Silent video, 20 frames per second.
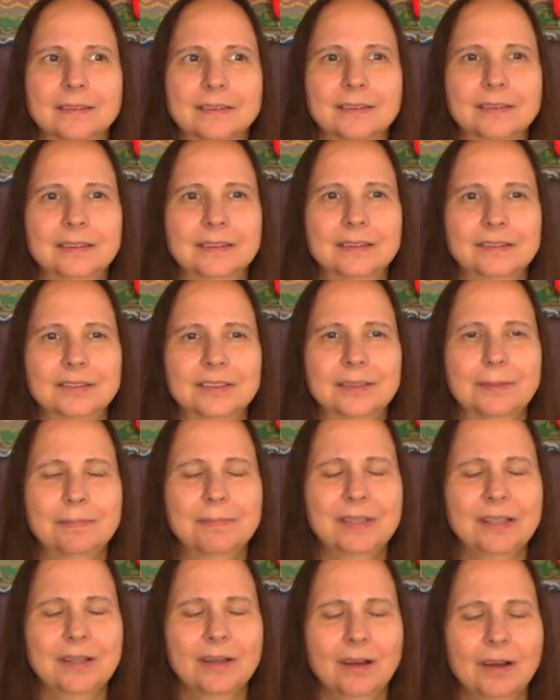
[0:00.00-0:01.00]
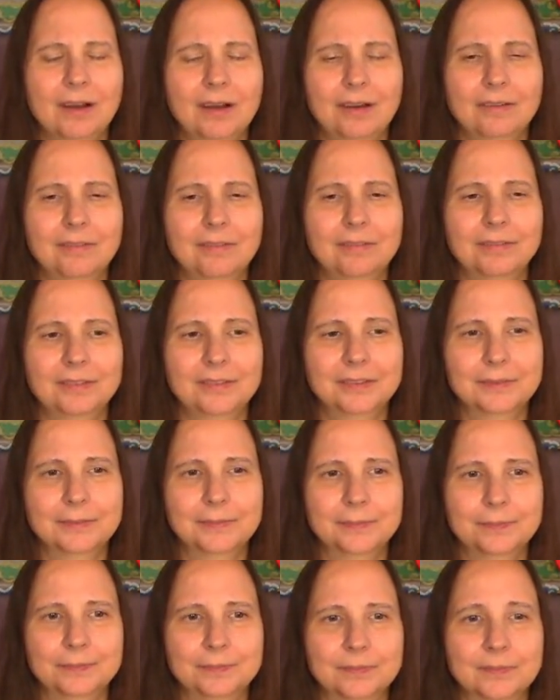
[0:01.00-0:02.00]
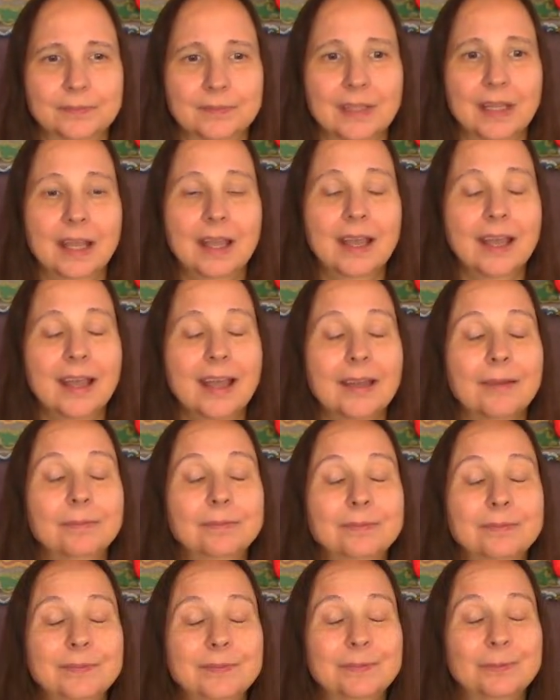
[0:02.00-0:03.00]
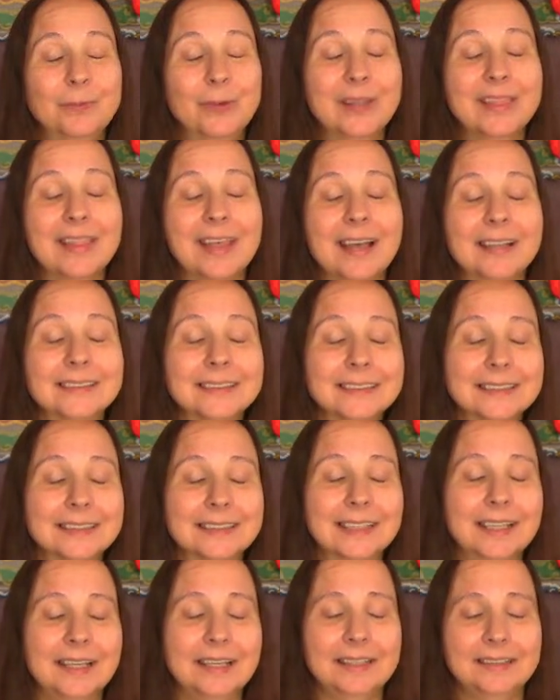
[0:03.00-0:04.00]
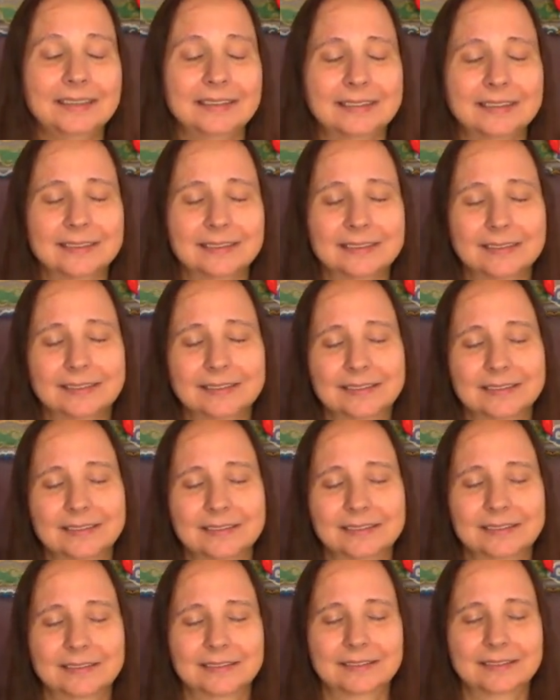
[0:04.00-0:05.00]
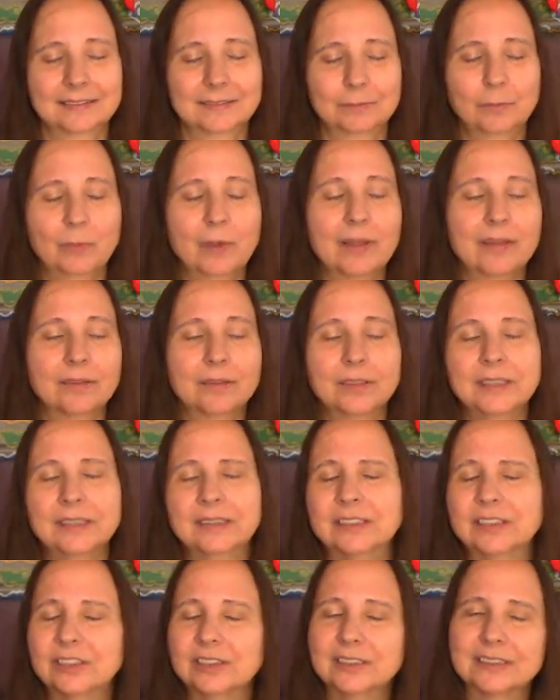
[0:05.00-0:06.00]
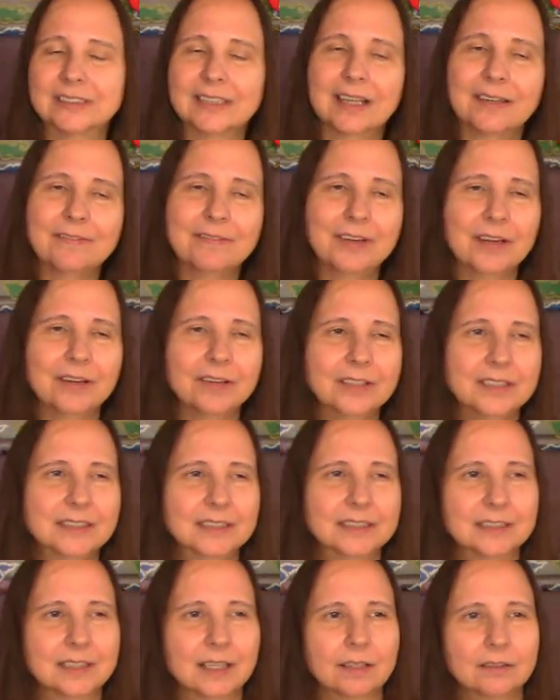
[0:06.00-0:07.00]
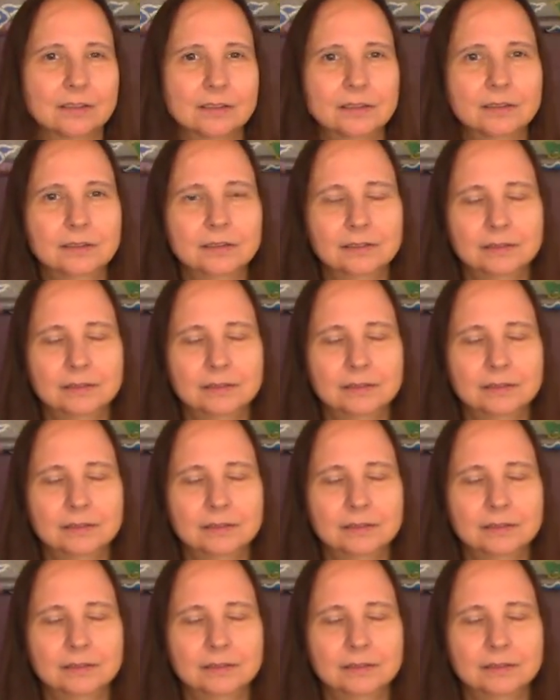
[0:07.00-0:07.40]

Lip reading: there's something off. And when that's the case, whether it's just that very subtle